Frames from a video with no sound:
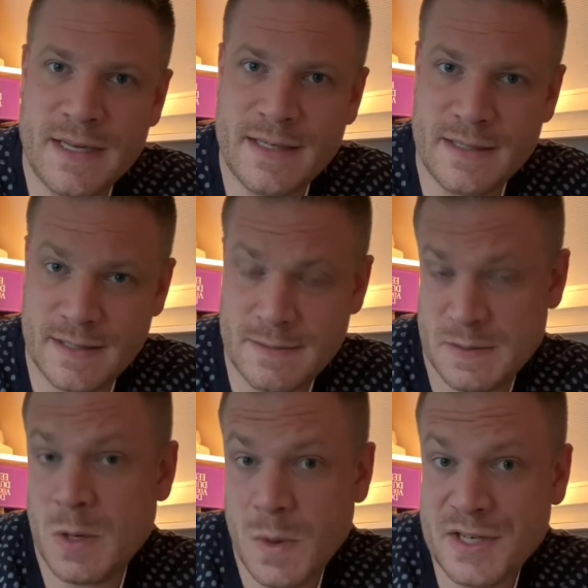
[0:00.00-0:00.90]

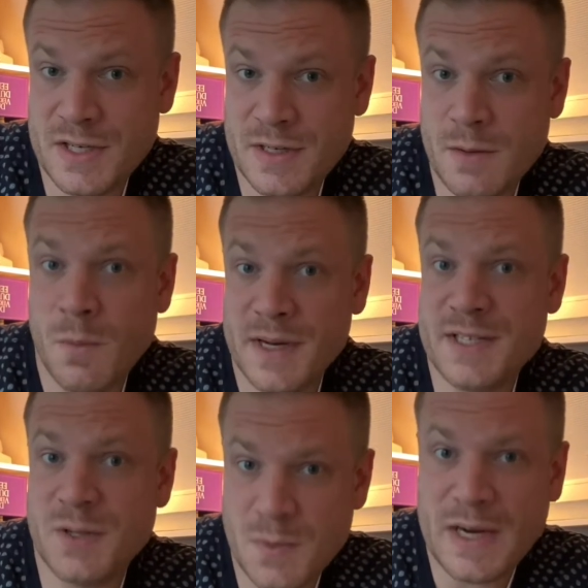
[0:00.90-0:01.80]
the question, what
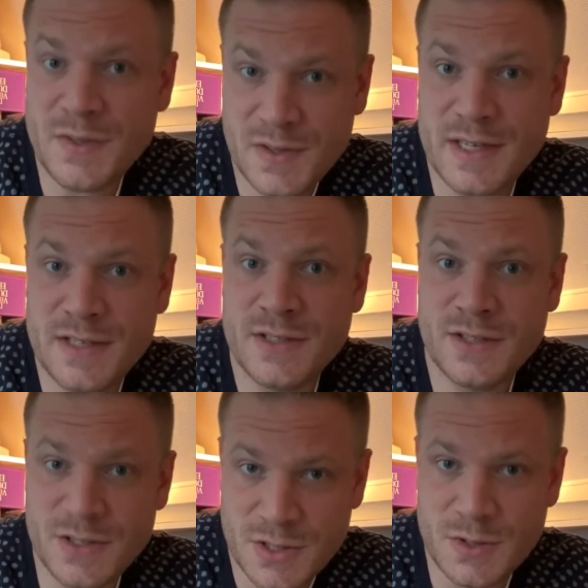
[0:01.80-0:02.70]
is the right thing
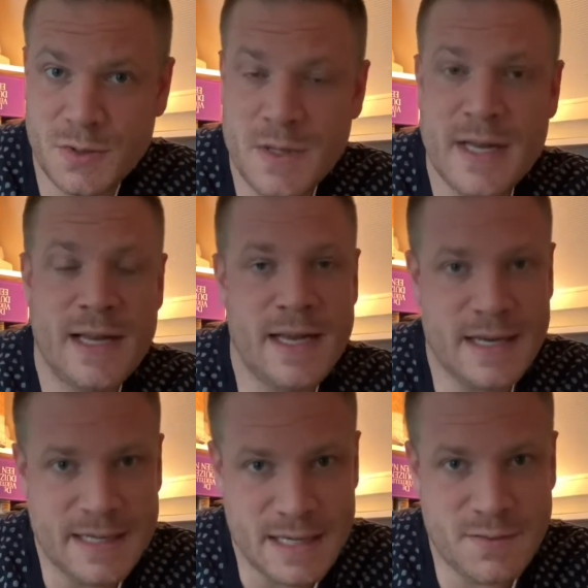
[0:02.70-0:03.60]
to do in
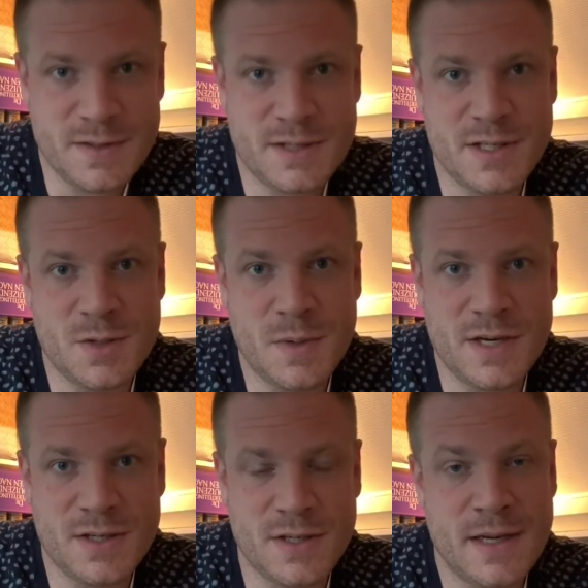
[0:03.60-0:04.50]
a given
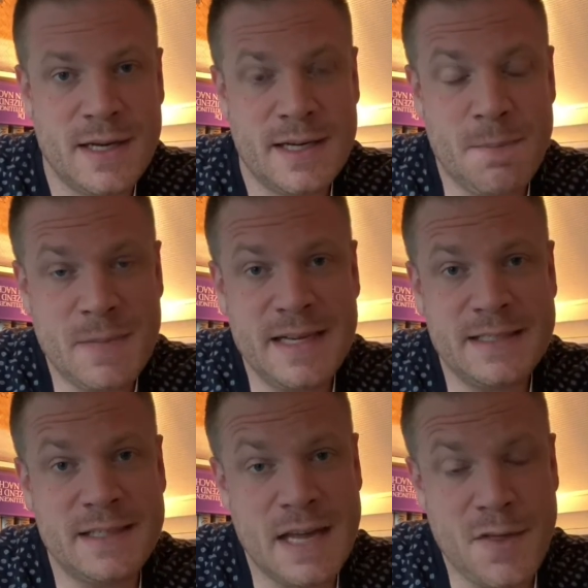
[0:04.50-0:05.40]
situation? That
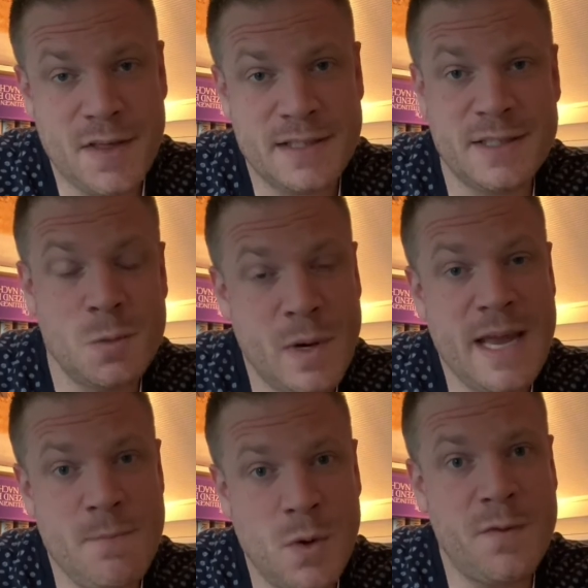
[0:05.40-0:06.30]
means that ethics is
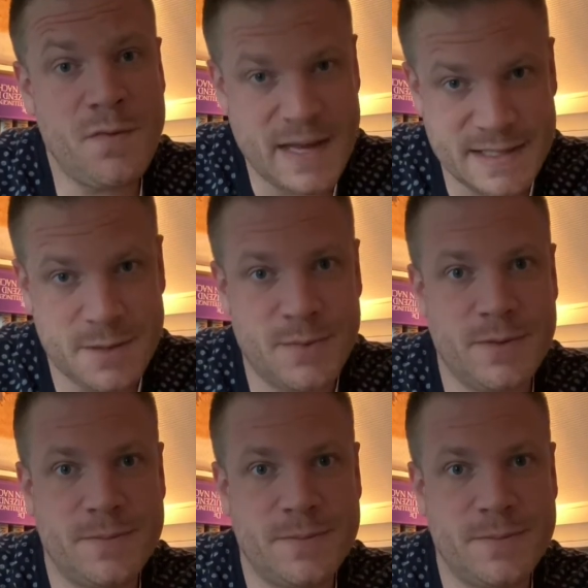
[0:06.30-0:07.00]
way more flexible.